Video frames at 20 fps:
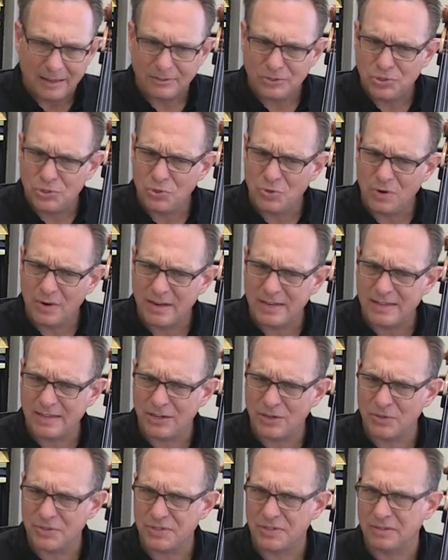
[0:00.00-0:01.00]
Two
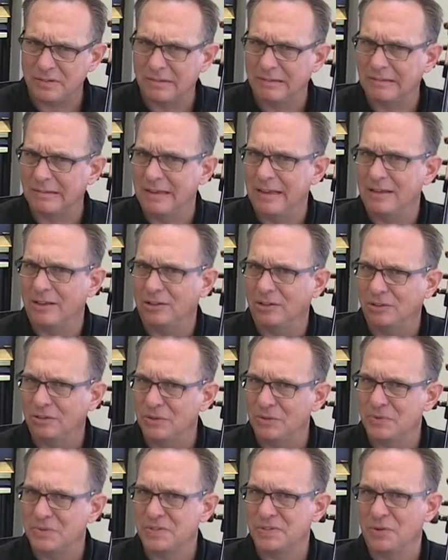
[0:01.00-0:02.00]
Grenadiers
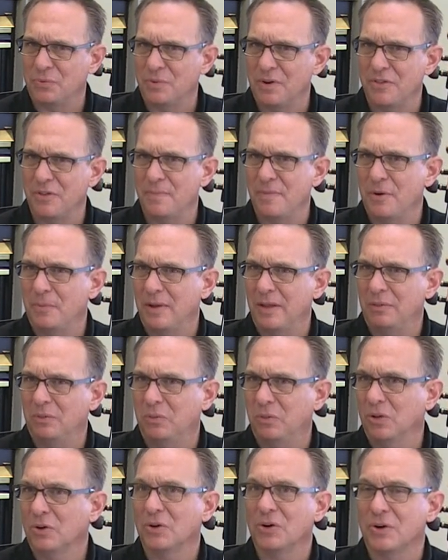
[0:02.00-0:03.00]
includes the rhythm that we
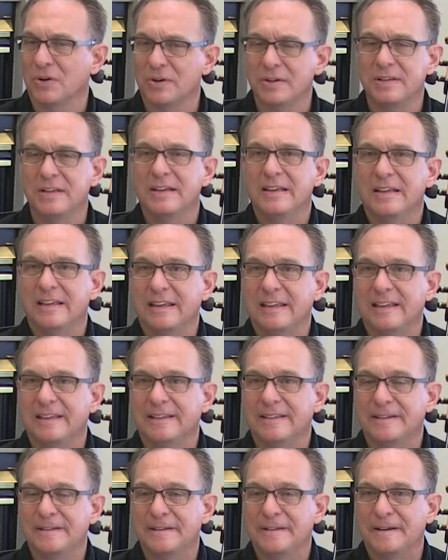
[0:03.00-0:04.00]
learned
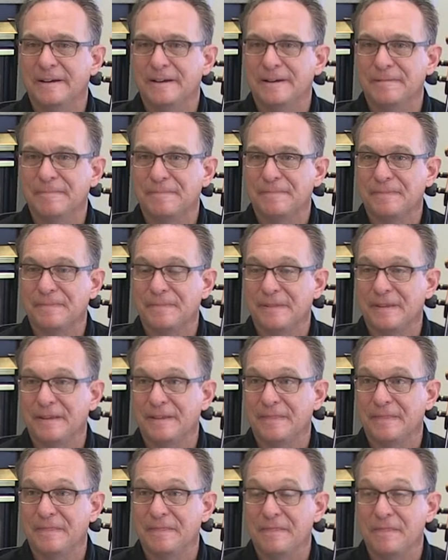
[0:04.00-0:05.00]
in
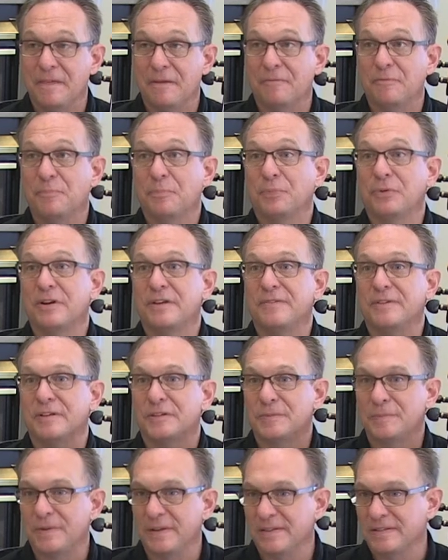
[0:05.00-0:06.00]
the previous
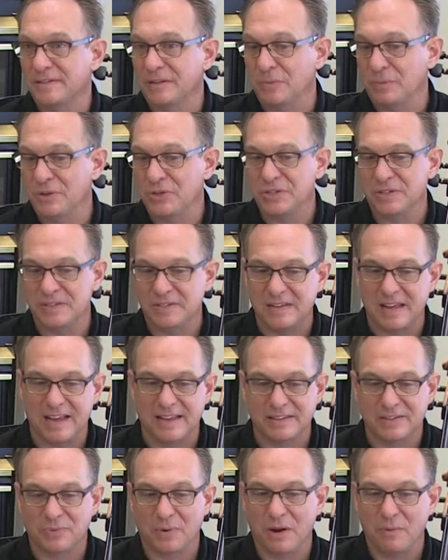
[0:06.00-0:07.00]
piece, the Witch's
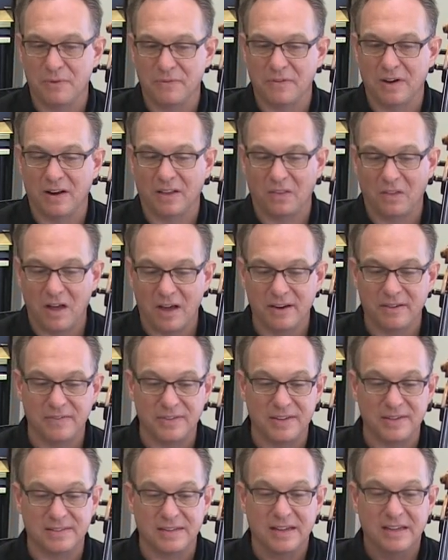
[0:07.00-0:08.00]
Dance, right? We've got a lot of
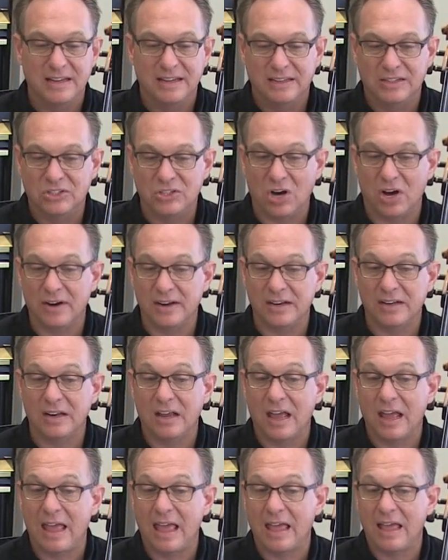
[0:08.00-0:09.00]
these dotted
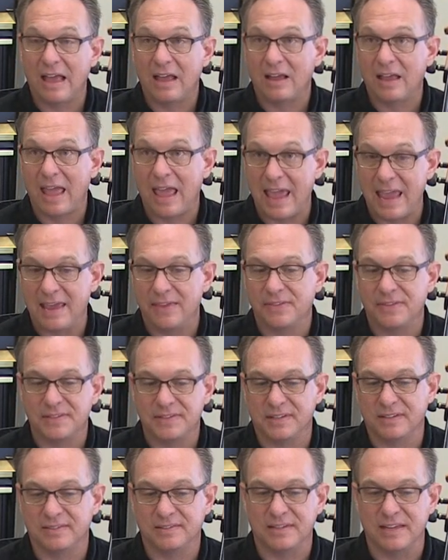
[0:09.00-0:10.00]

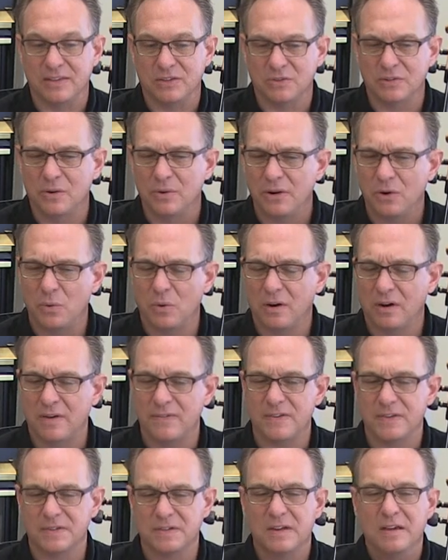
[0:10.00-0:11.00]
8/16. So I want to work on
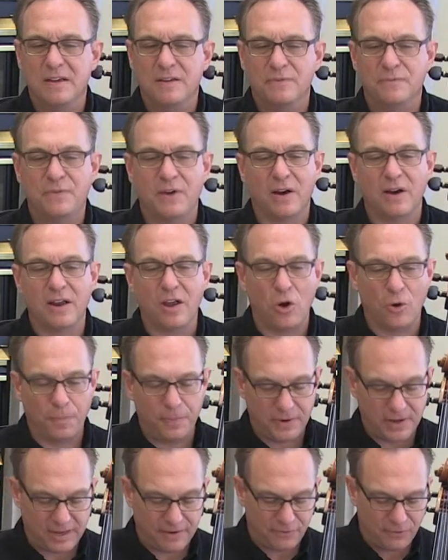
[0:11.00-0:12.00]
this very
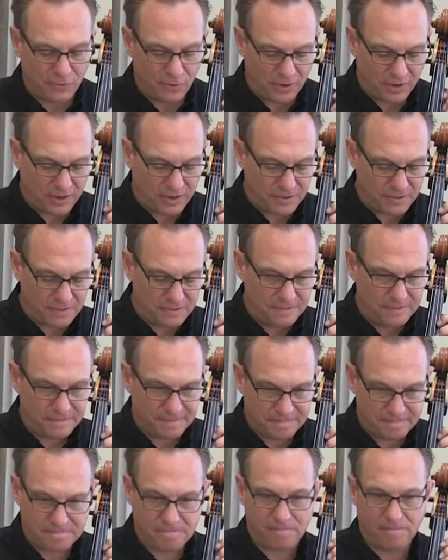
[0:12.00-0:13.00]
opening for you.